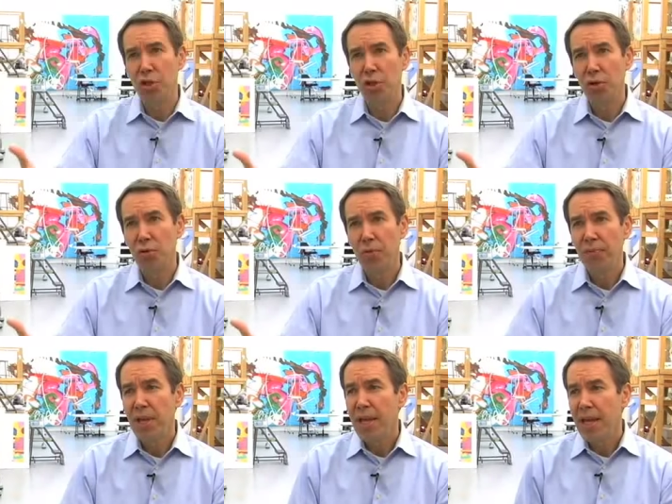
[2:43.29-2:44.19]
do
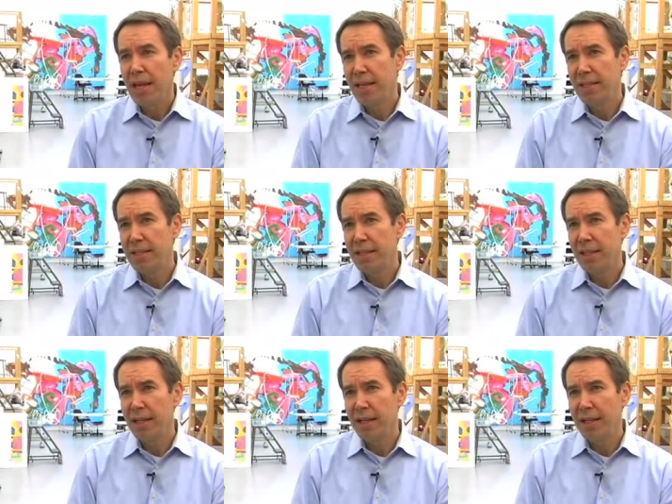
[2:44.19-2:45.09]
is
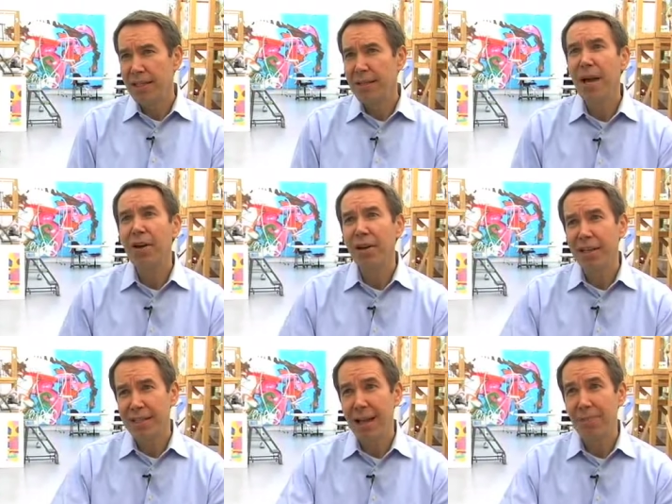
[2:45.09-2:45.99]
it's about
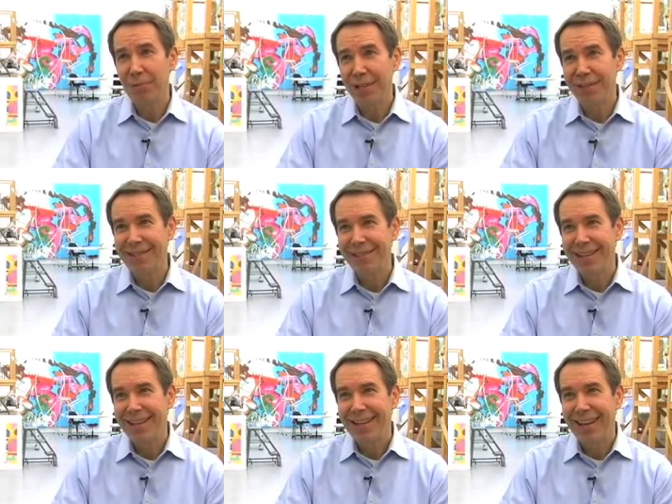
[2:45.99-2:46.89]
acceptance.
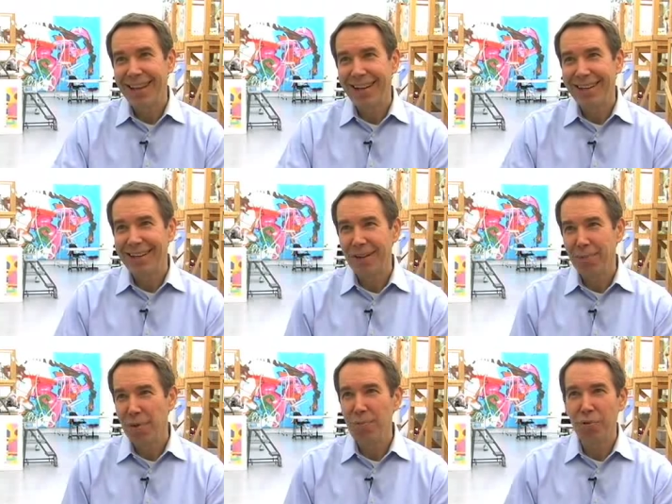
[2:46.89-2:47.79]
And
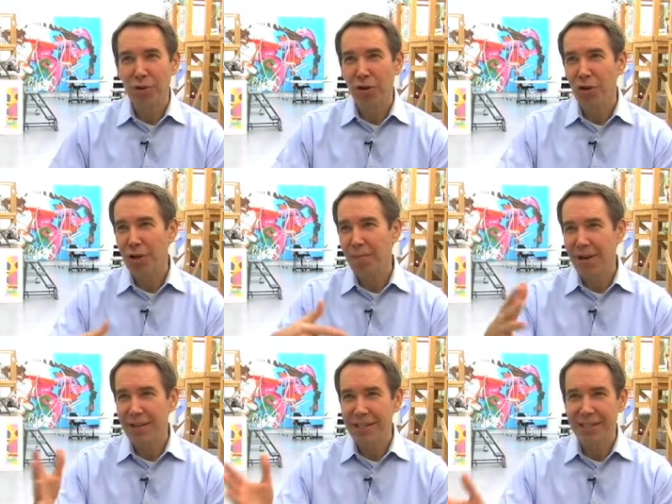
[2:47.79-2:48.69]
people talk
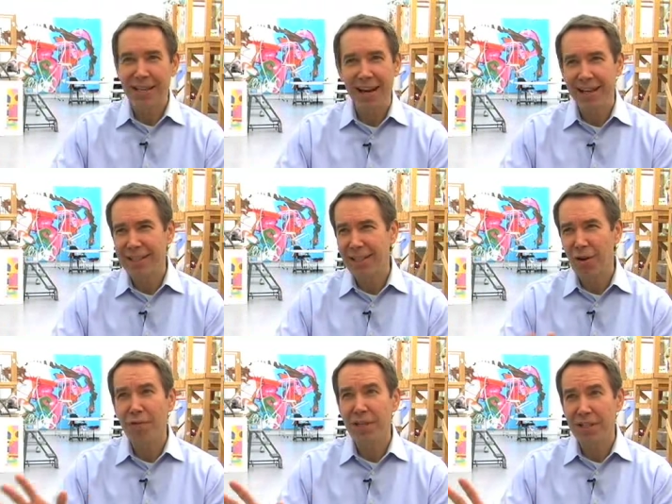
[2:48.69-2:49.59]
about aesthetics and
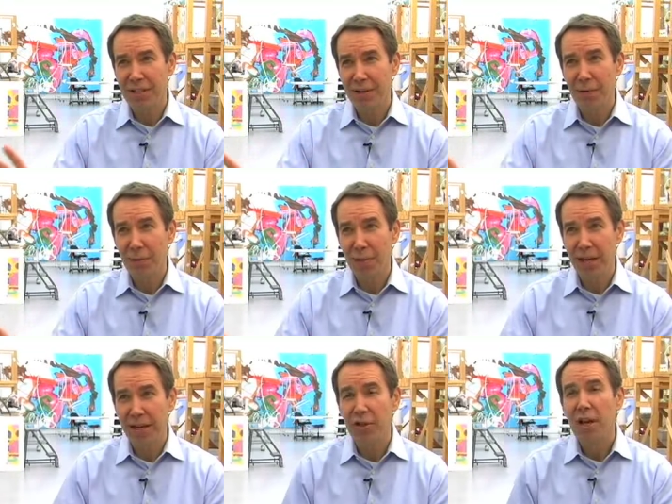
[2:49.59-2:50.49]
all of these different
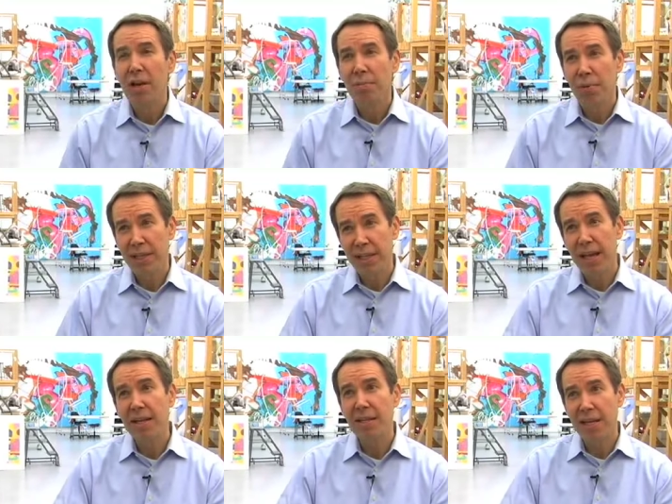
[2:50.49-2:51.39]
things, but at the
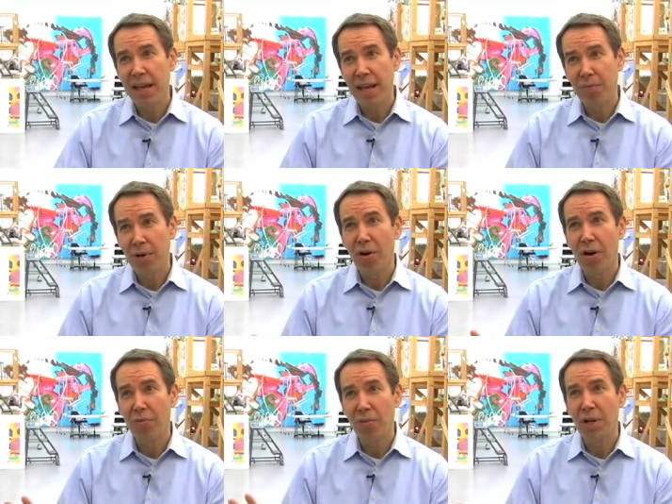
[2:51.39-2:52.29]
end of the day, what
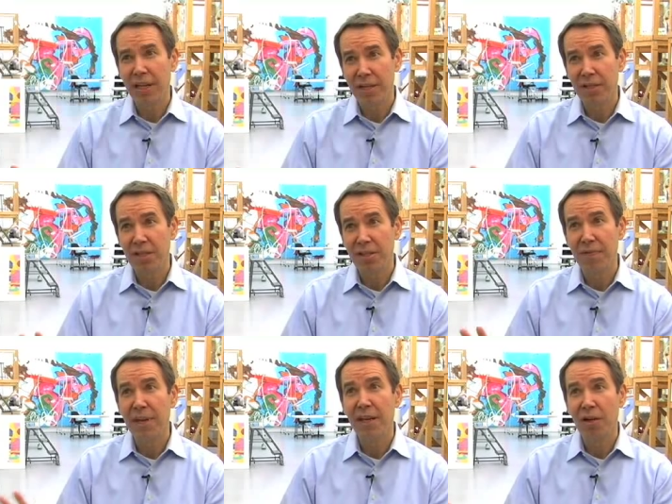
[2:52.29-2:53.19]
art really is a
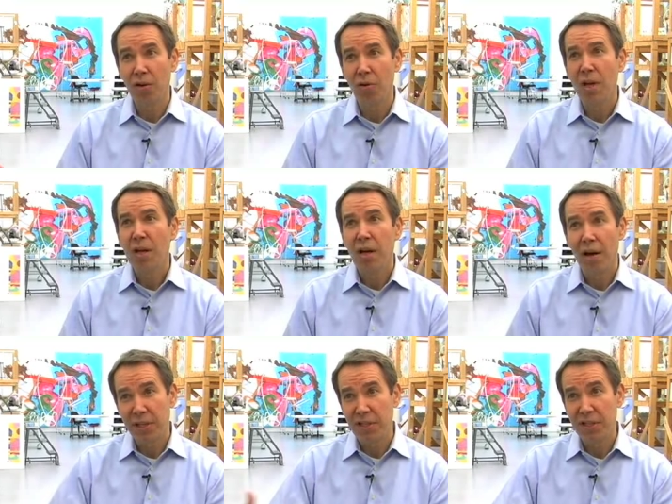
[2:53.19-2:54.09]
vehicle
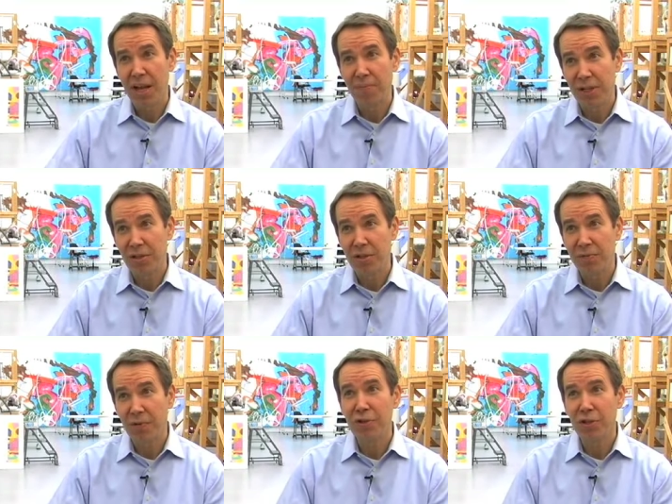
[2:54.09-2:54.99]
of
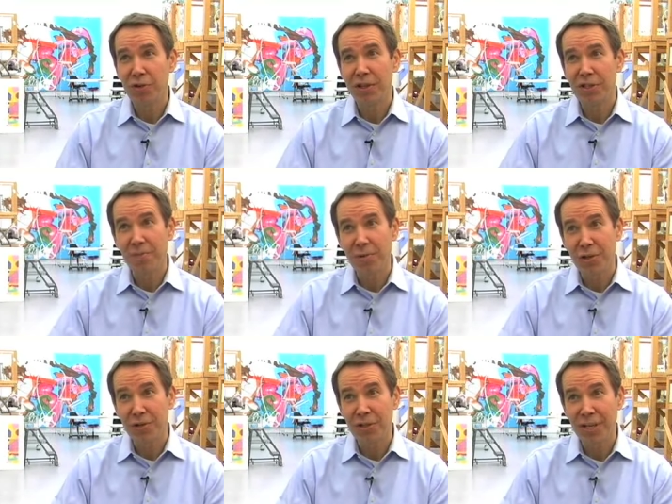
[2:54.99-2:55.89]
acceptance. First you accept
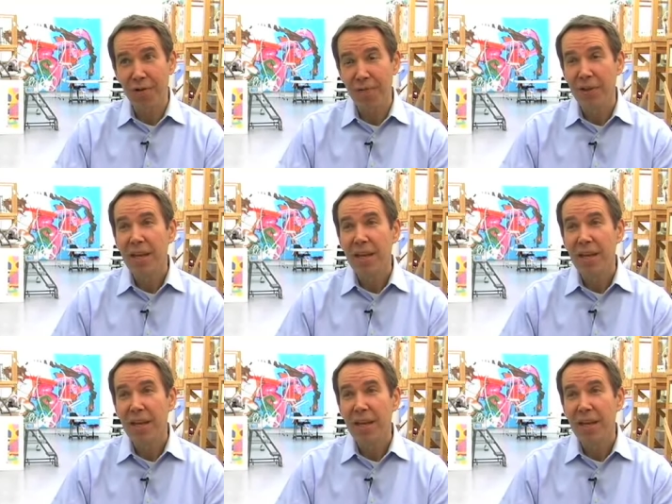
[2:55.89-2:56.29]
yourself,